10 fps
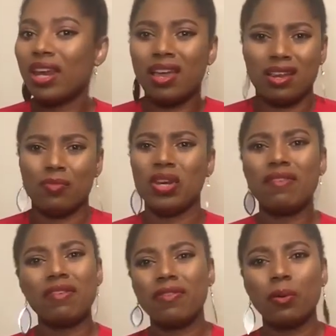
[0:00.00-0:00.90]
And we
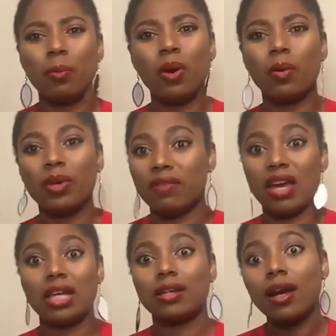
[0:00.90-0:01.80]
never felt poor. We never
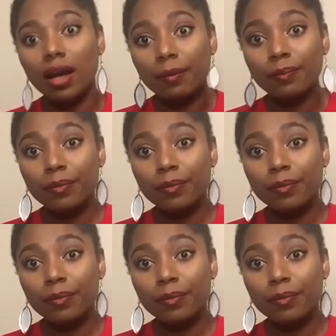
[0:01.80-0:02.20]
had a car.